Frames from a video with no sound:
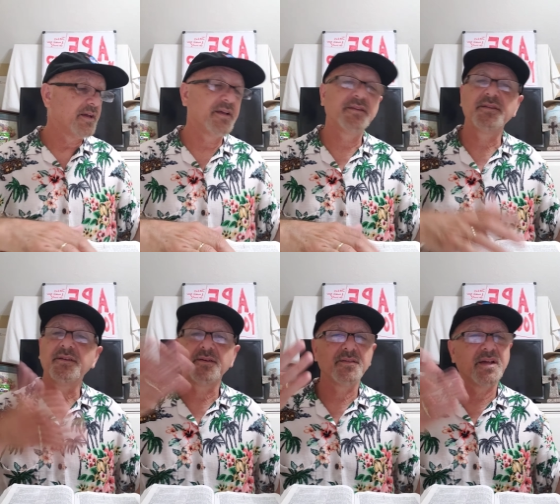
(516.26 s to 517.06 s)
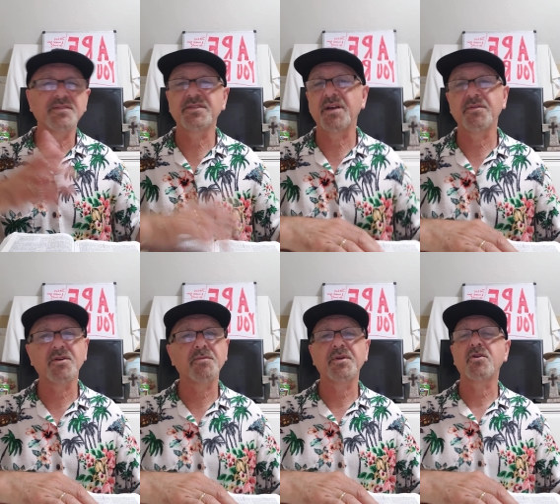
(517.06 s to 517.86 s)
and you know that stuff. They're
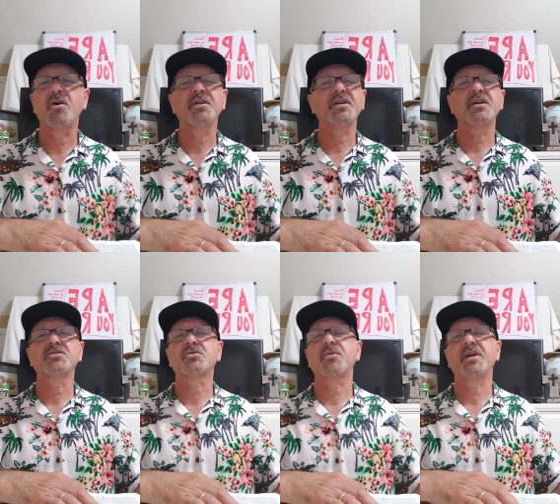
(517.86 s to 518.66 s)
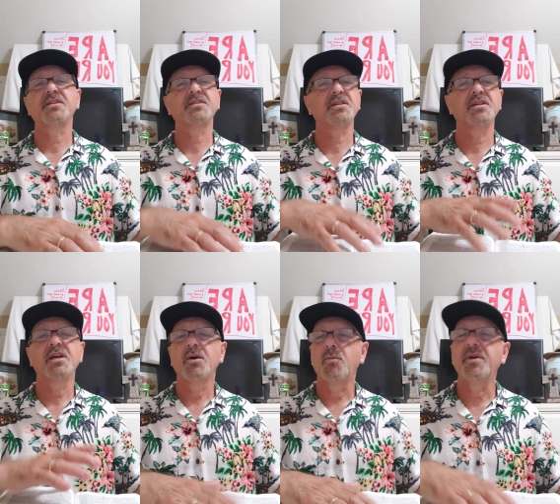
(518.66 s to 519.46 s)
gonna be calling us crazy.
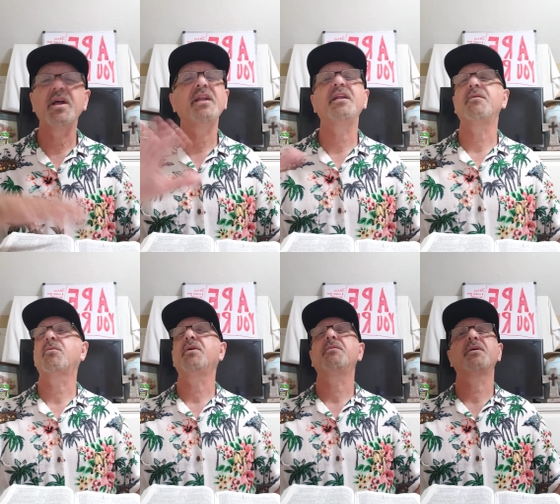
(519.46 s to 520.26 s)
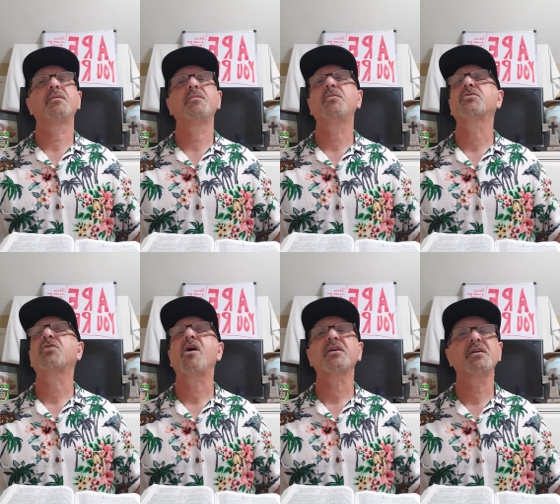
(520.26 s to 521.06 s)
We're not no wait wait. We're
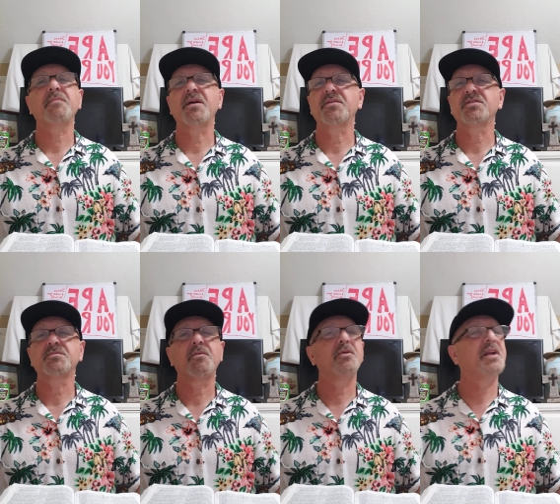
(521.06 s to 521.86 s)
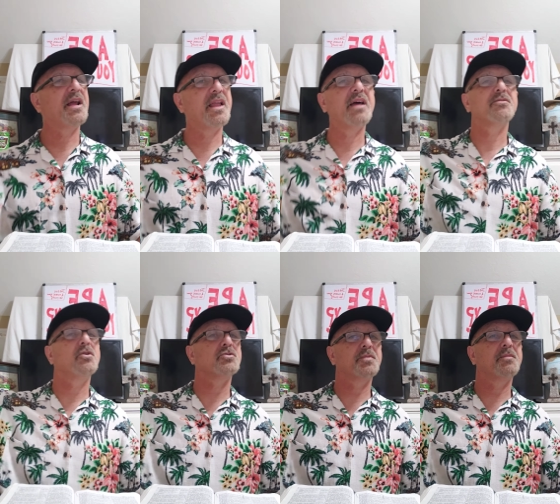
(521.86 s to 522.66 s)
talking about this, but we're not like
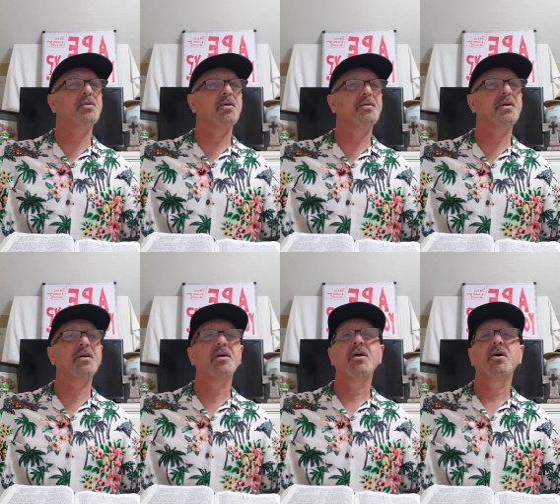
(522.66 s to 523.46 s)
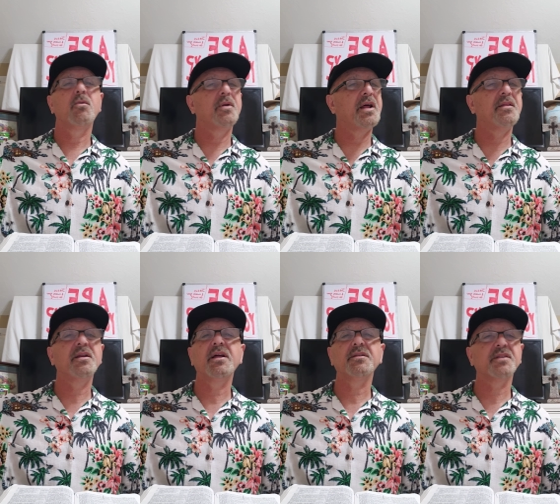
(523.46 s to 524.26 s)
those people over there. We're not
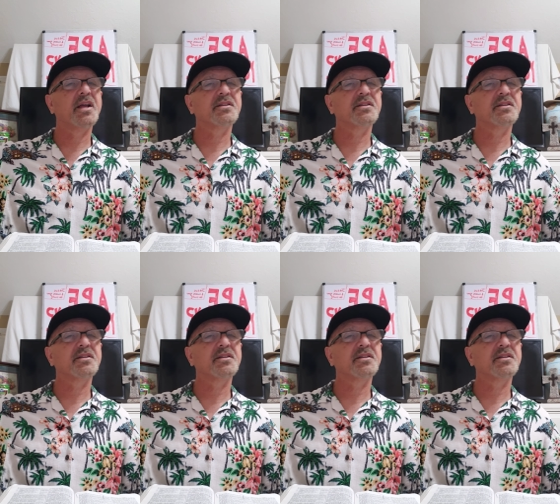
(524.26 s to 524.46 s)
like